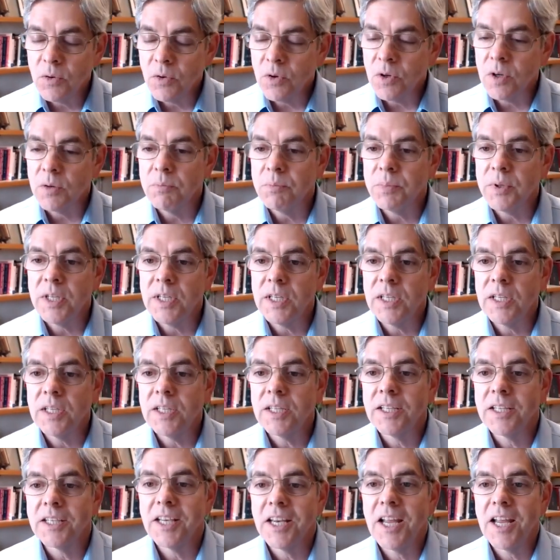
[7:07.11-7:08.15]
or
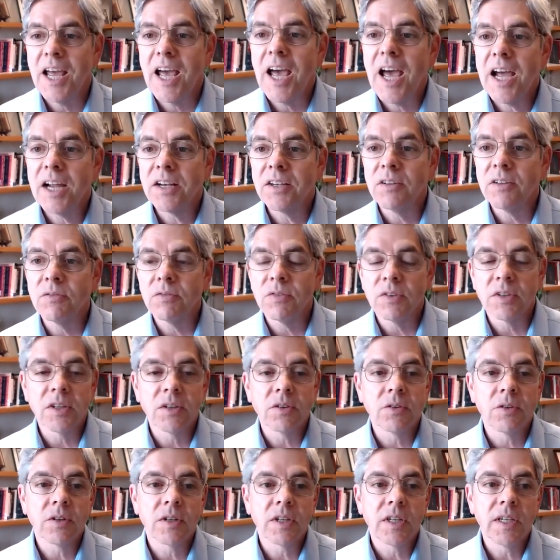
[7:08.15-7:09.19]
be actively
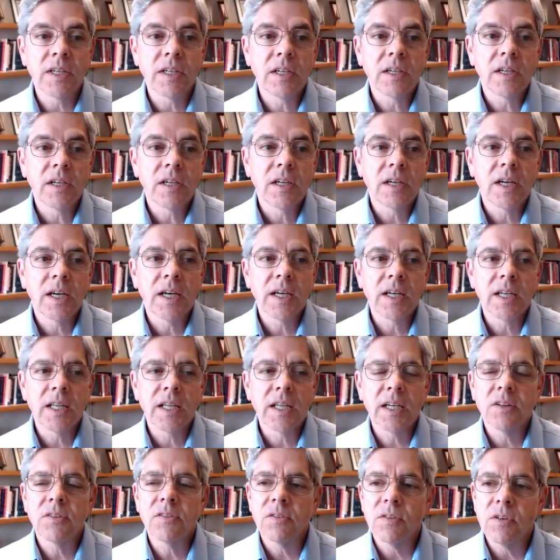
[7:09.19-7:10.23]
looking,
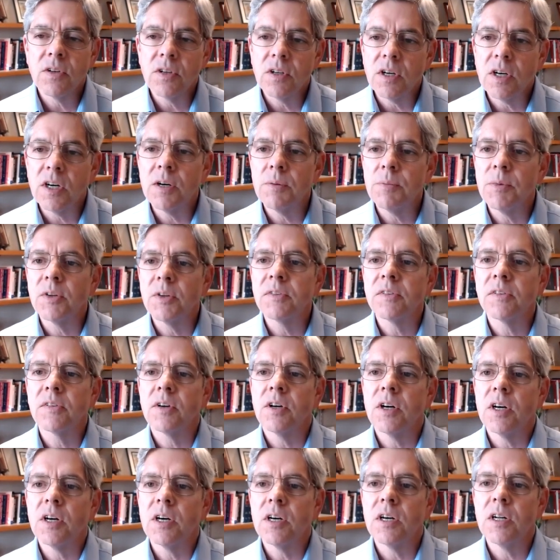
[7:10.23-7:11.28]
and it's almost
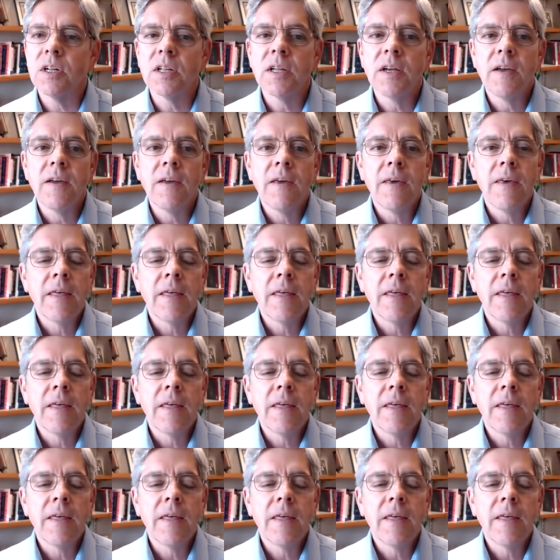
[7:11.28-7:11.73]
all